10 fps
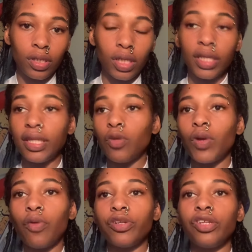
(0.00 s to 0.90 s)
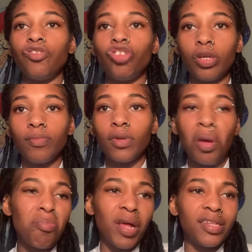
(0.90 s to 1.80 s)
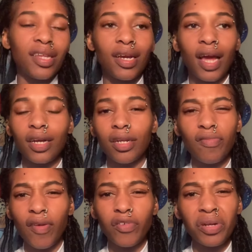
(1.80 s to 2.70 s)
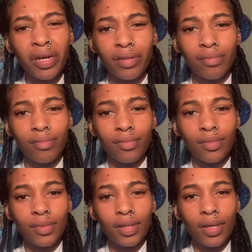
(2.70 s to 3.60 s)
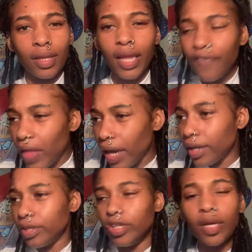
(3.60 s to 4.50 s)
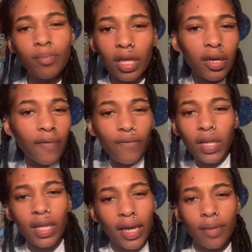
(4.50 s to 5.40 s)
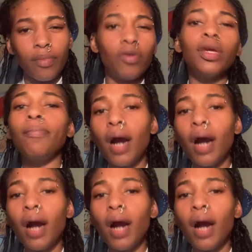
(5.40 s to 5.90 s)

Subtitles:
And then when I went to the gym, best thing I could have ever done. Left out of the gym looking, feeling like $1 million.